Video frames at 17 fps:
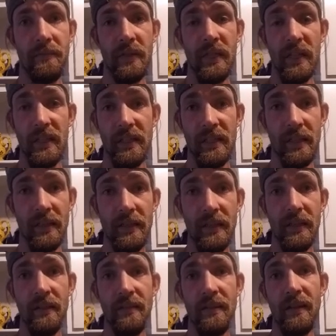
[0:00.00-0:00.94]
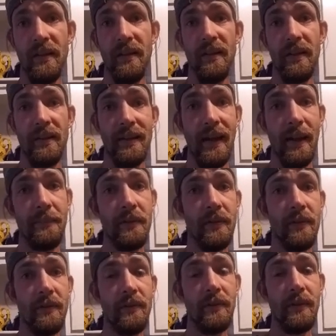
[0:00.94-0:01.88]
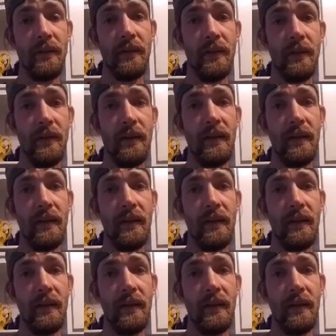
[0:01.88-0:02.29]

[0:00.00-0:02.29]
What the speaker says: consistent. They're adapted to it.